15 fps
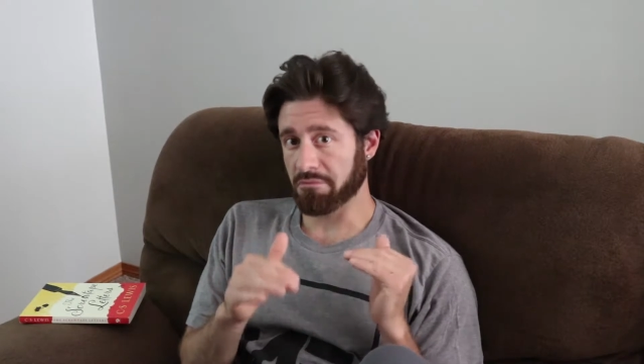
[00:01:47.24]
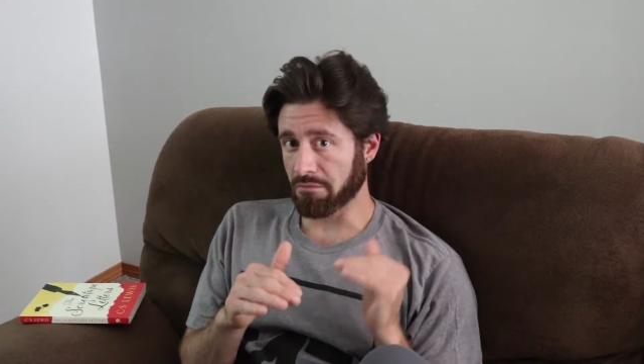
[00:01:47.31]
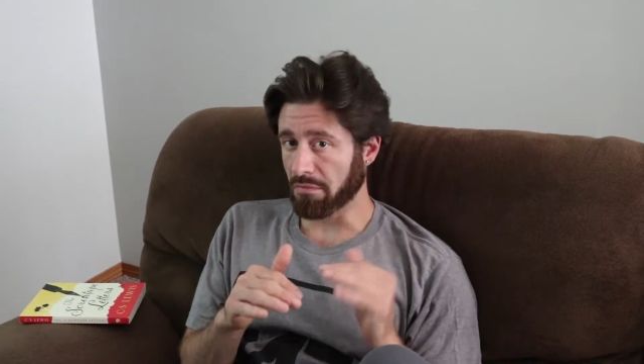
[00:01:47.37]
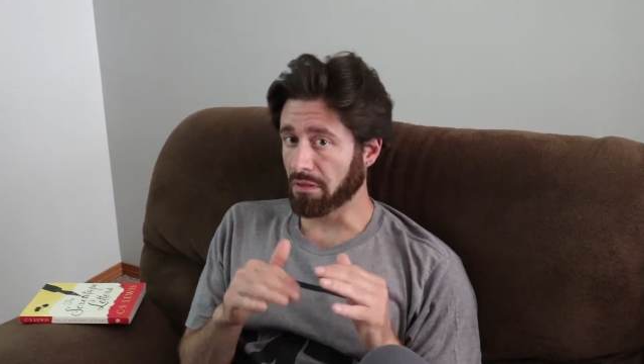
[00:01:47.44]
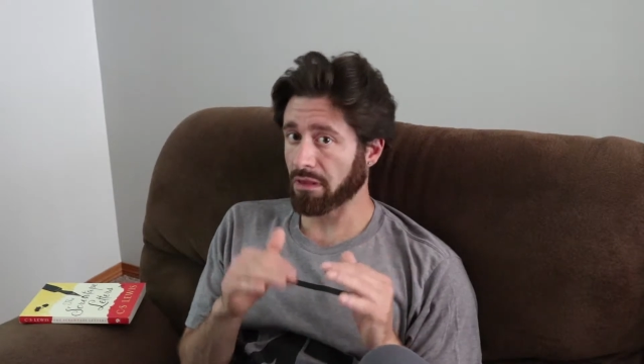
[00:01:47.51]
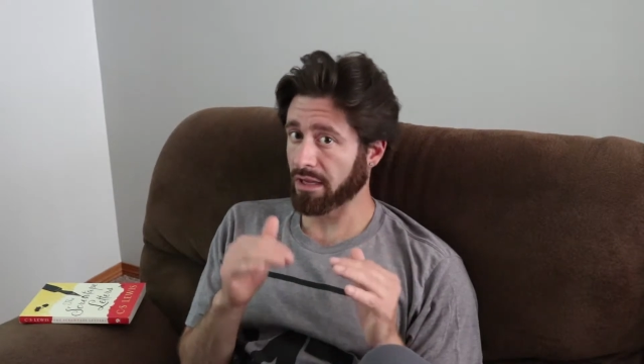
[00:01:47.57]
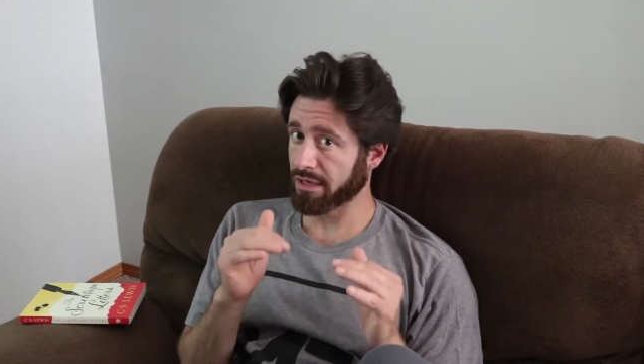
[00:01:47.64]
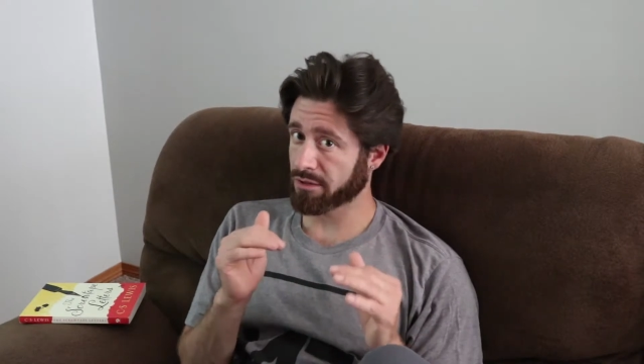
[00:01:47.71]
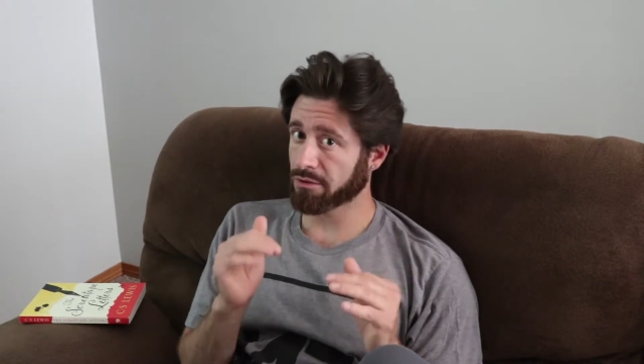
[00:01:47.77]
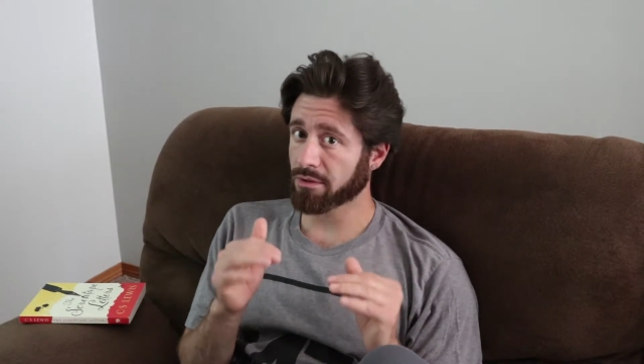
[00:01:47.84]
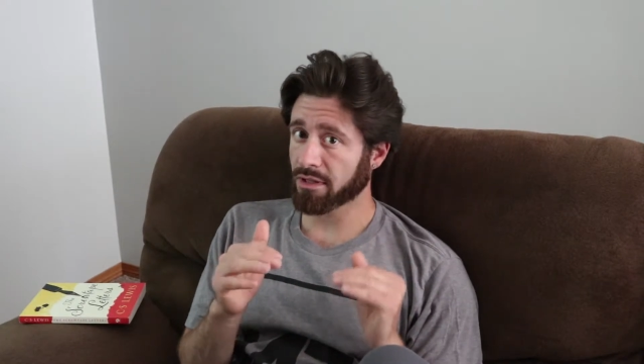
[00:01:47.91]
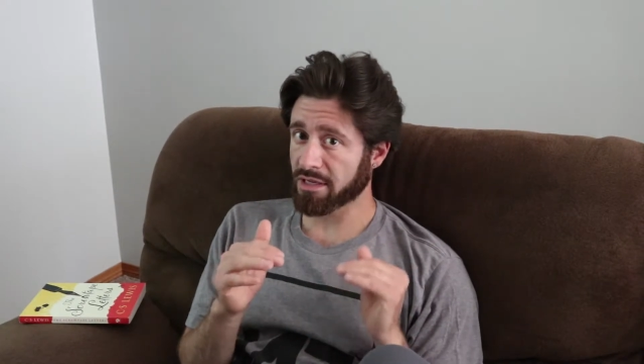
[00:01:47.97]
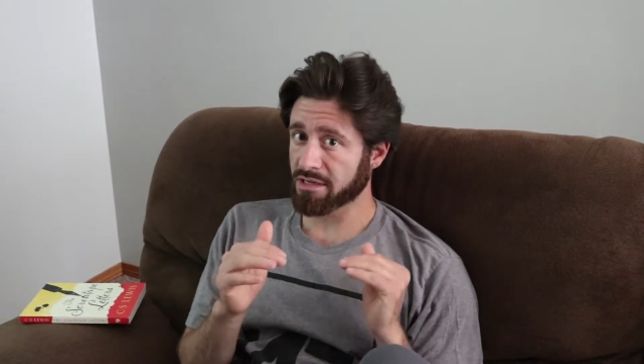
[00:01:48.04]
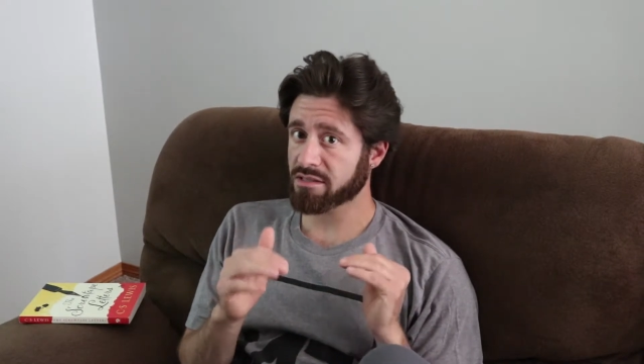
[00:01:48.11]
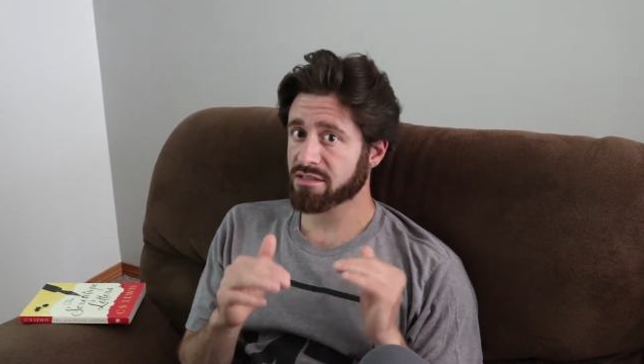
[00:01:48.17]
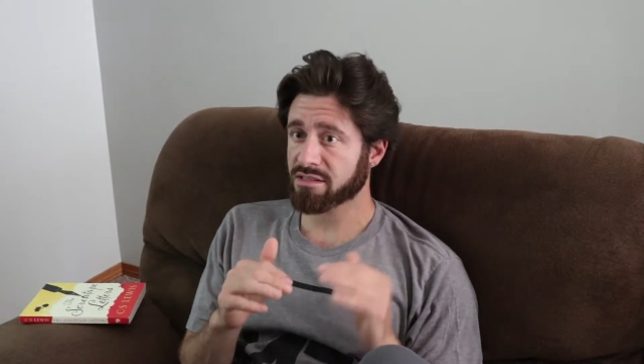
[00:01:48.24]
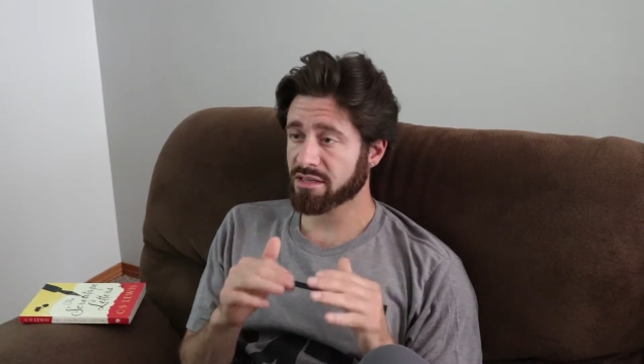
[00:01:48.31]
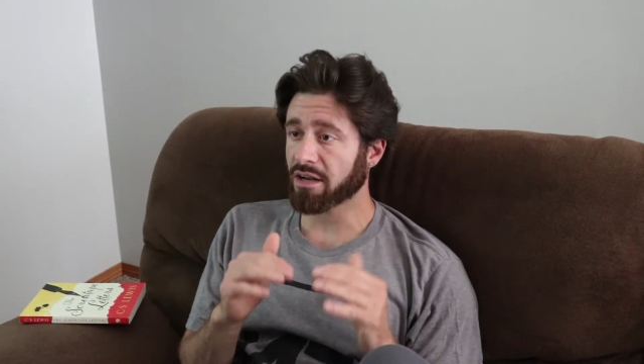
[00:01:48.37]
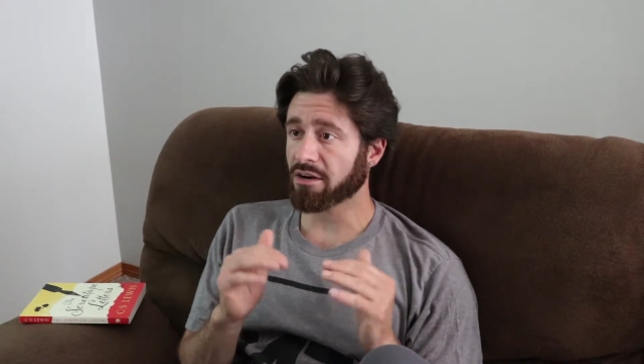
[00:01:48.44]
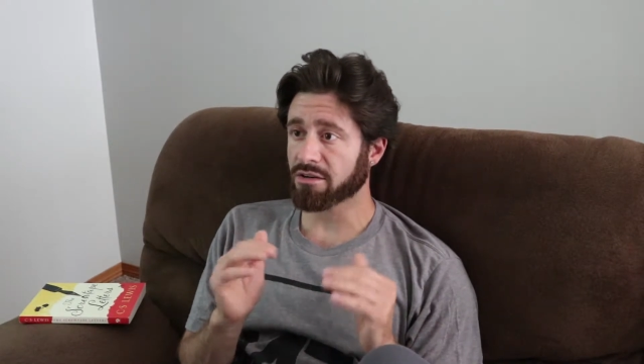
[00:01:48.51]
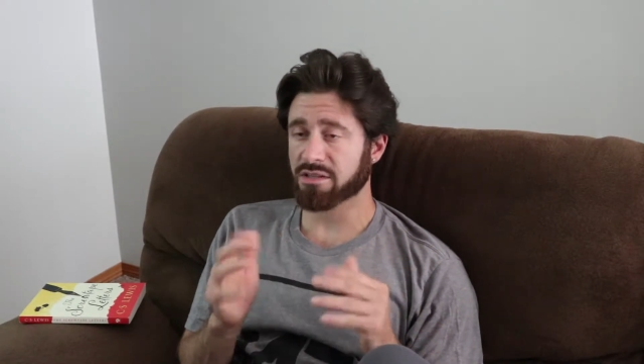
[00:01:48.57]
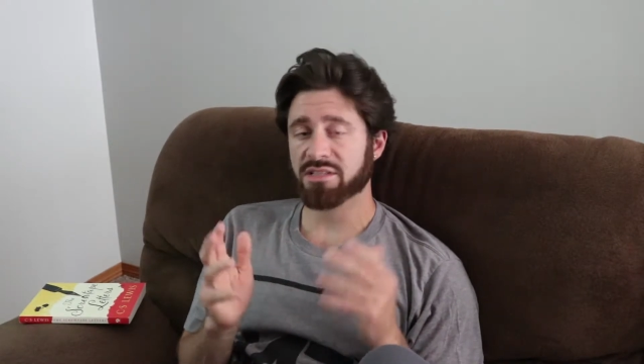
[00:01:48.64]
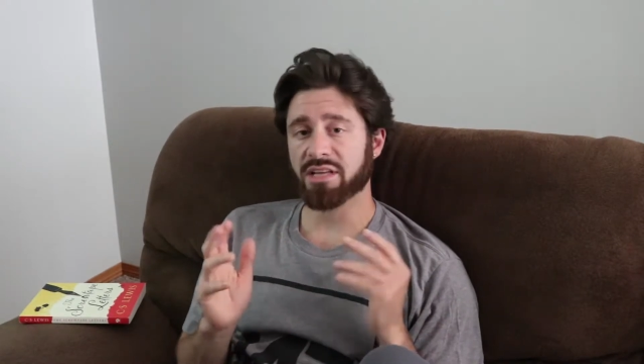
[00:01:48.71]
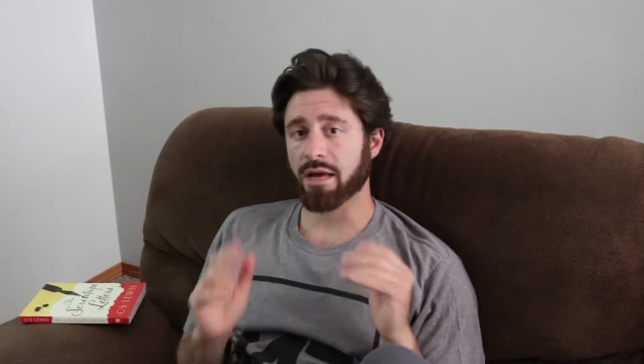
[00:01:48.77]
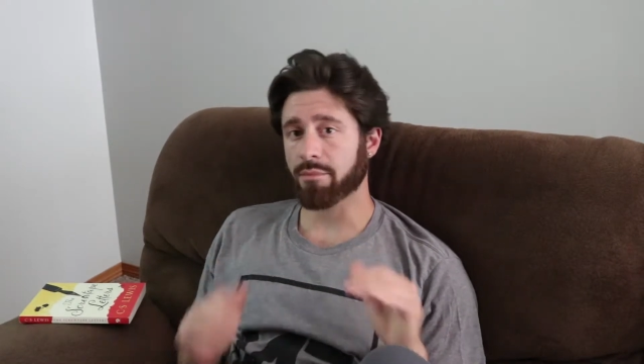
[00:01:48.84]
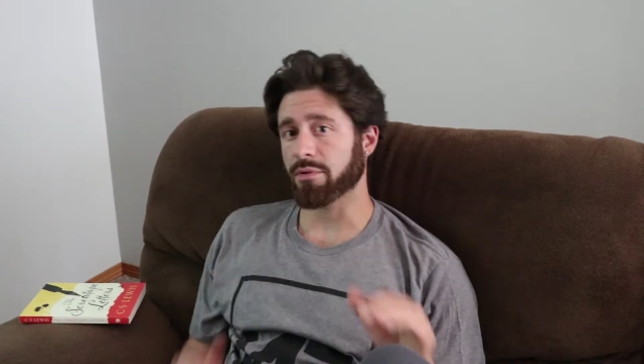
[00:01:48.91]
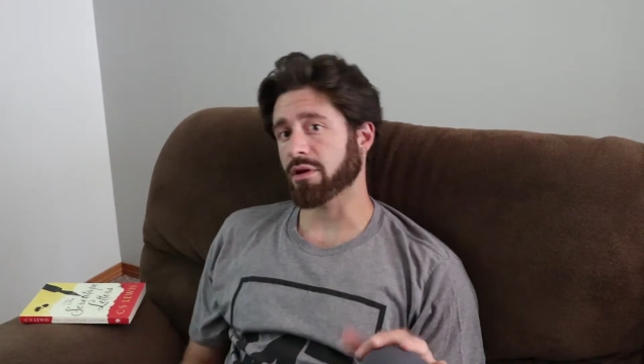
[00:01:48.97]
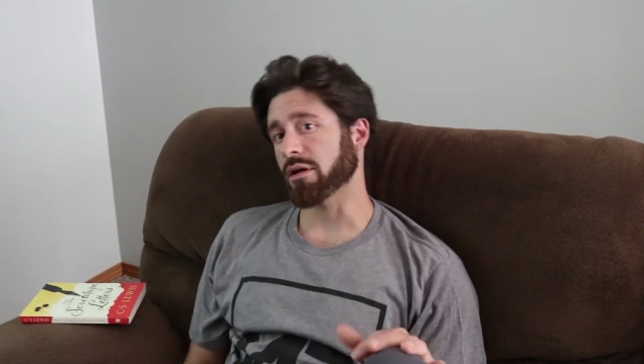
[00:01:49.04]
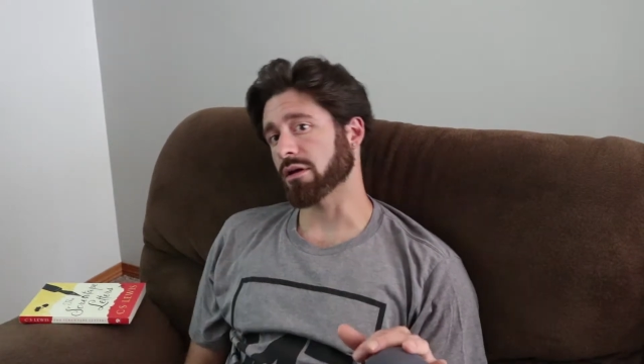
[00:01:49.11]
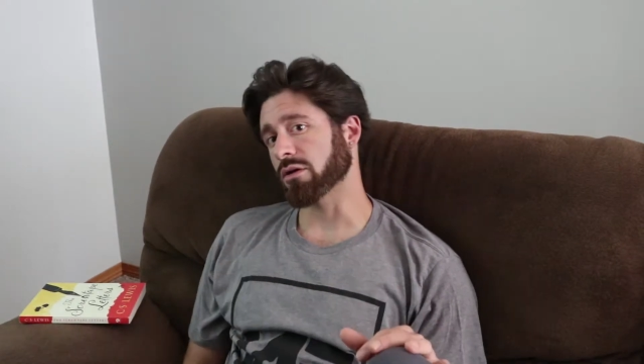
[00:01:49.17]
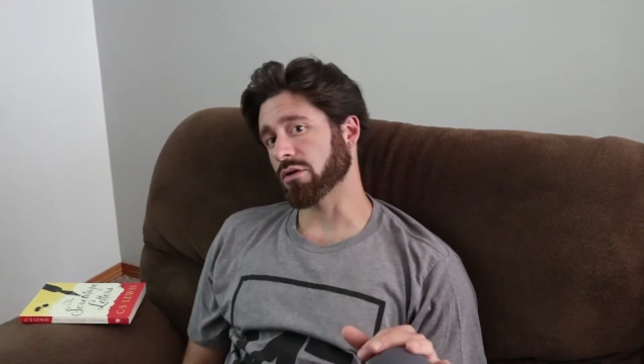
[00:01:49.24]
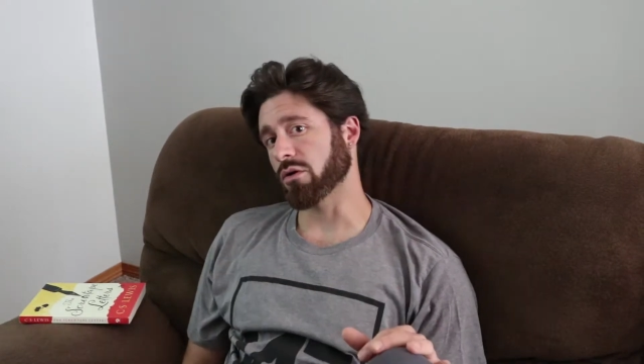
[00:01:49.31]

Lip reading: literally stair-stepping